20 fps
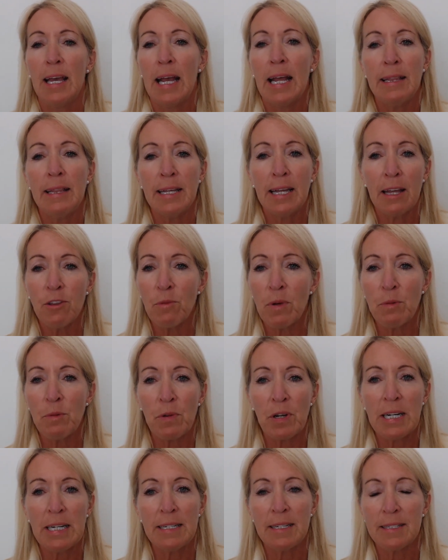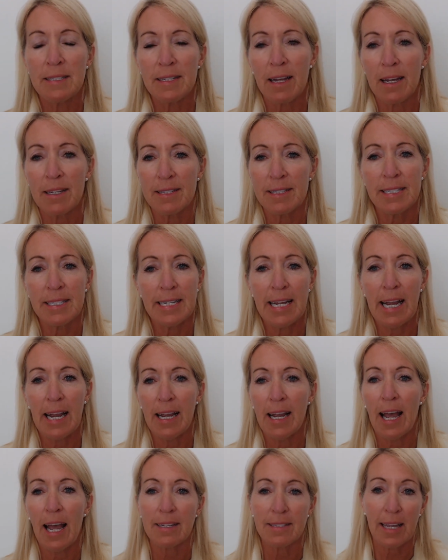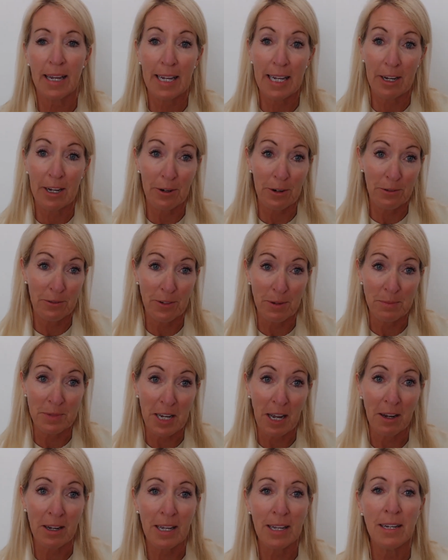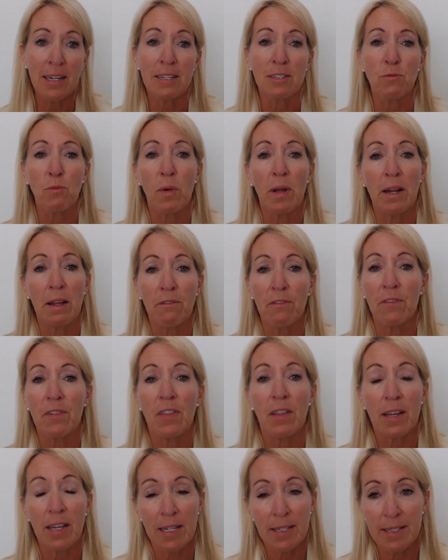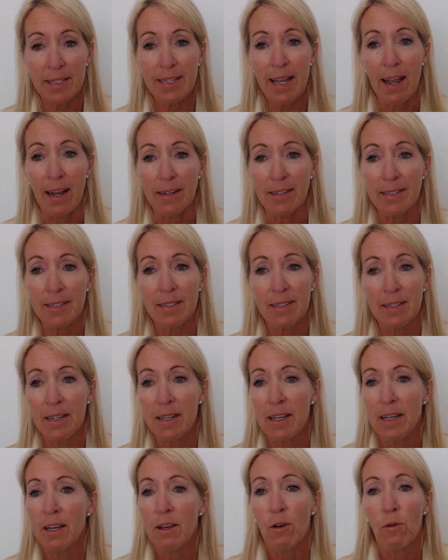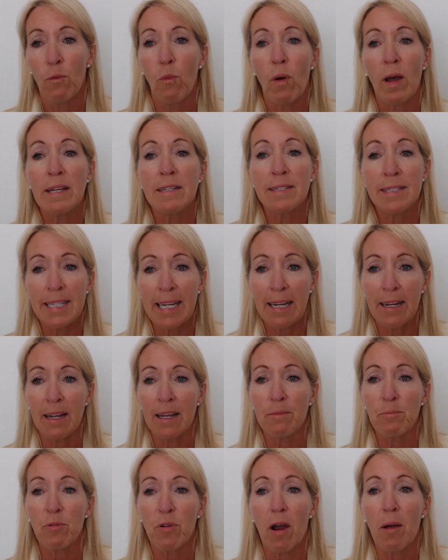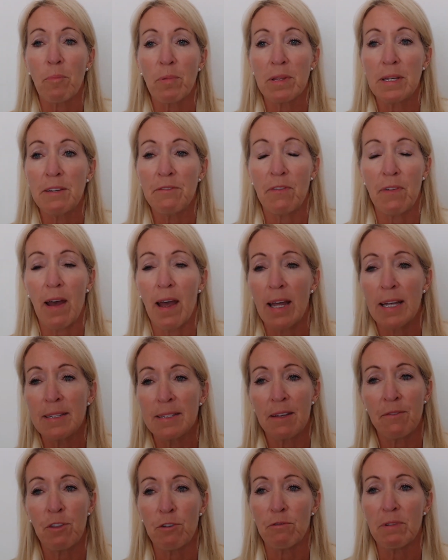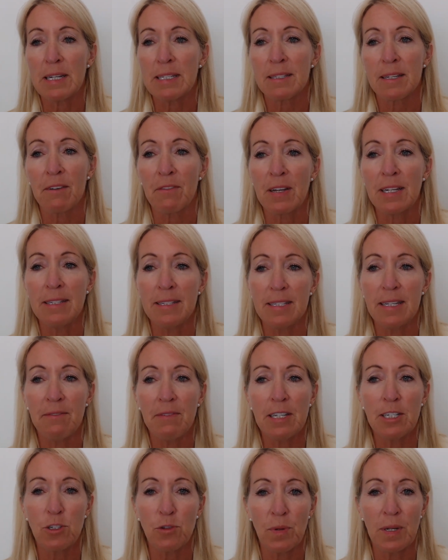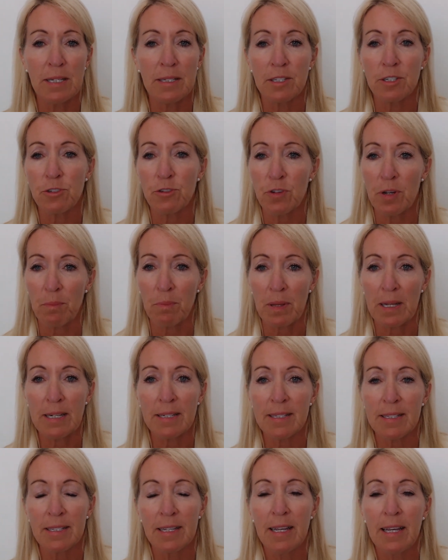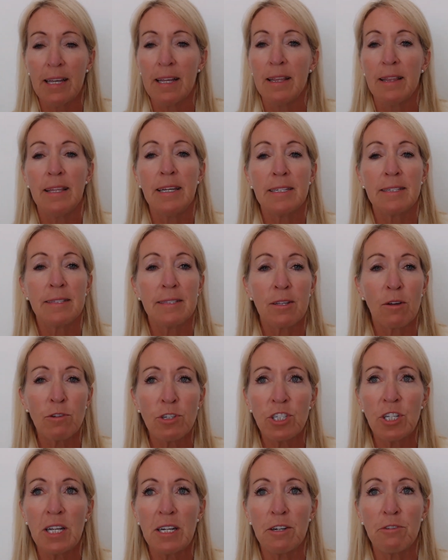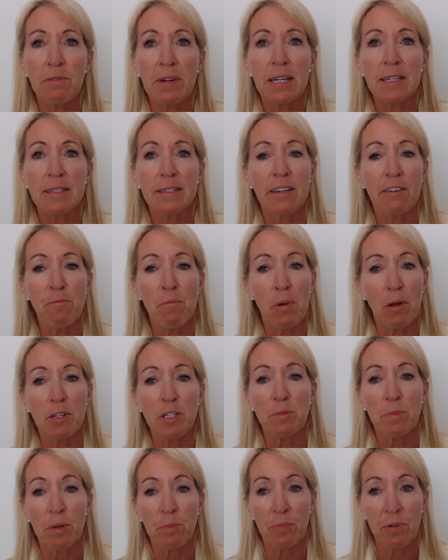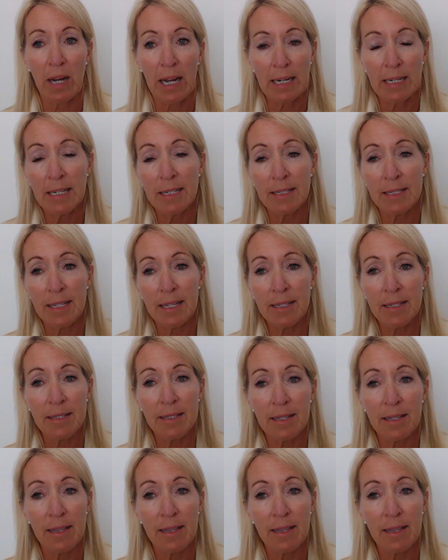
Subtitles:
And the other one we're going to discuss today, as I hear it from Duncan, is one of consent. Was Dana properly advised of the risk of conceiving twins or triplets, the associated risk of multiple pregnancies